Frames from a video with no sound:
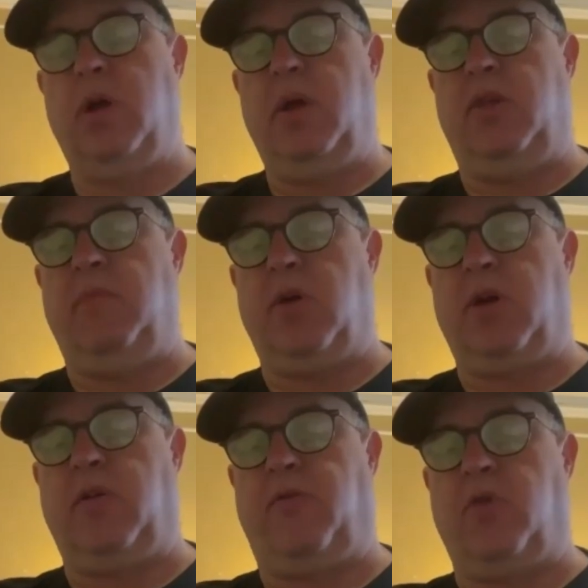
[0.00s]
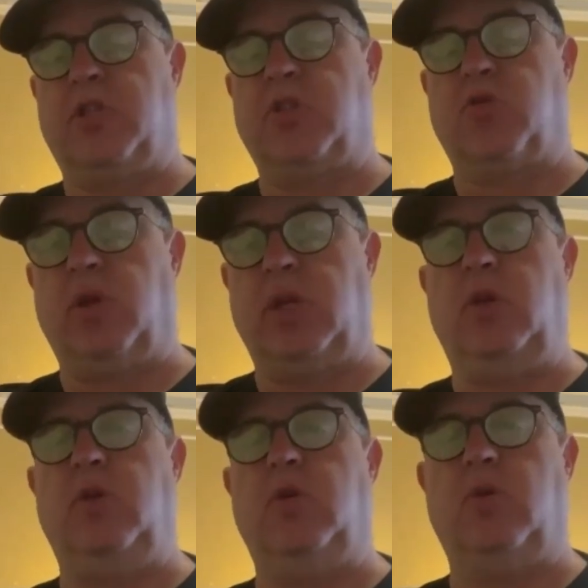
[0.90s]
the American forces really
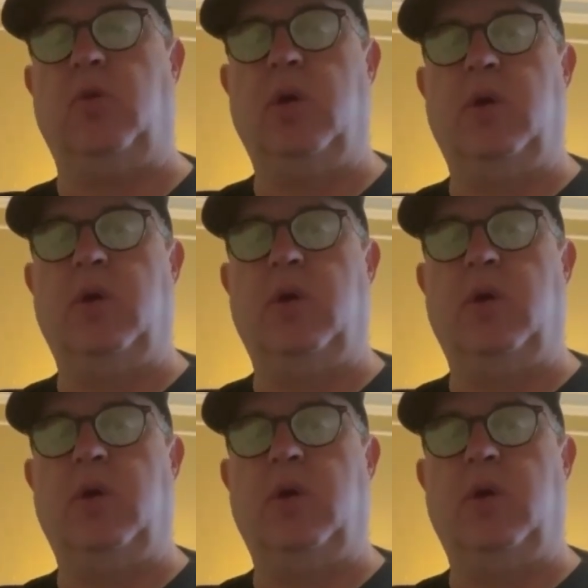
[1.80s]
knew